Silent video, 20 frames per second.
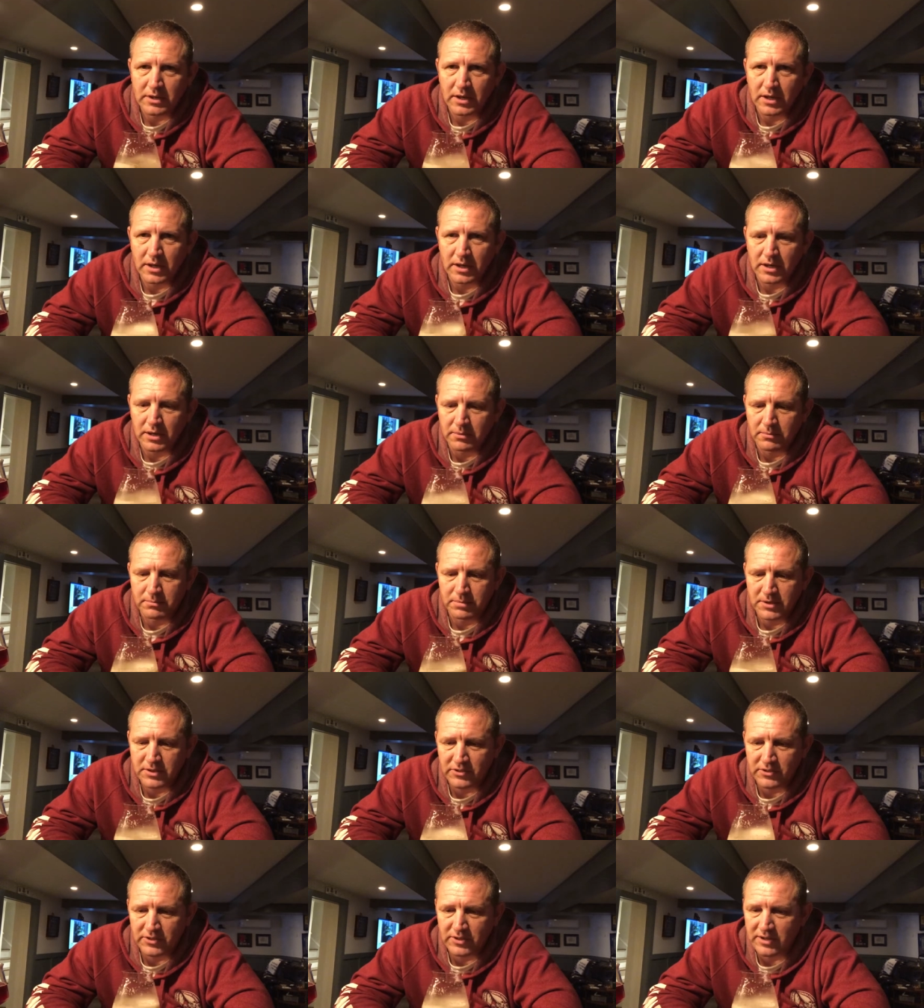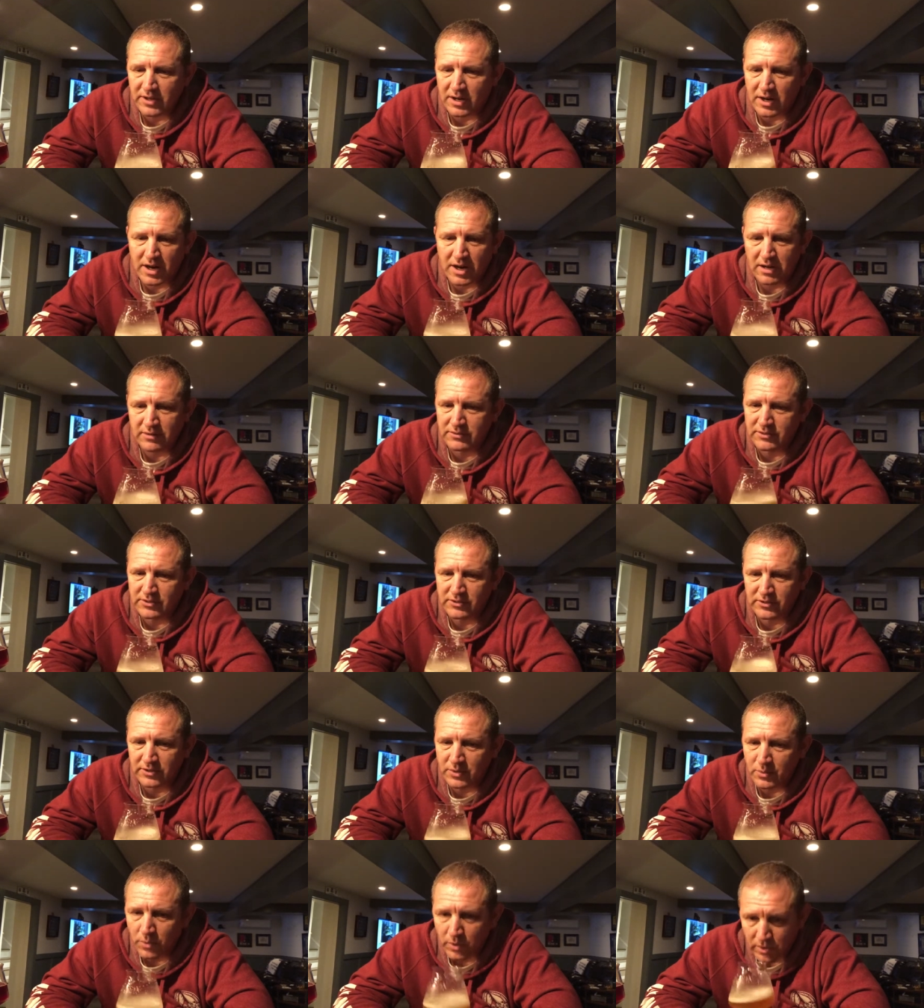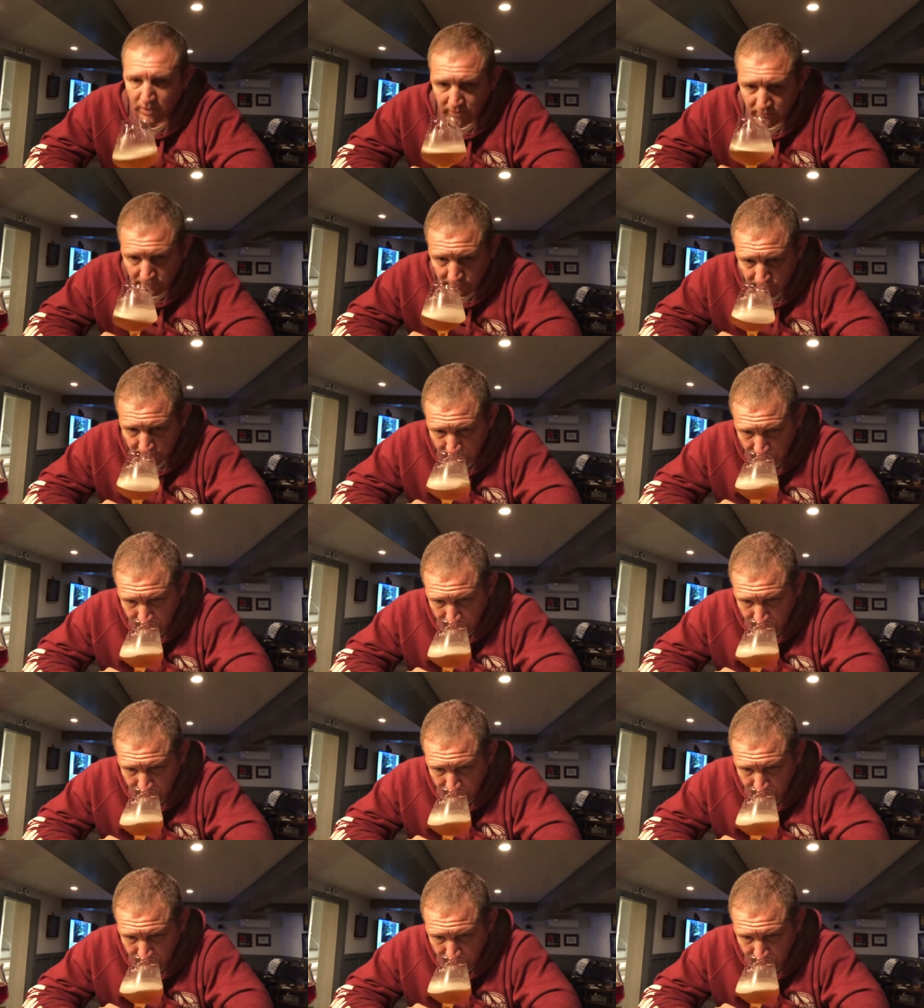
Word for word: uh, because it, it obviously works.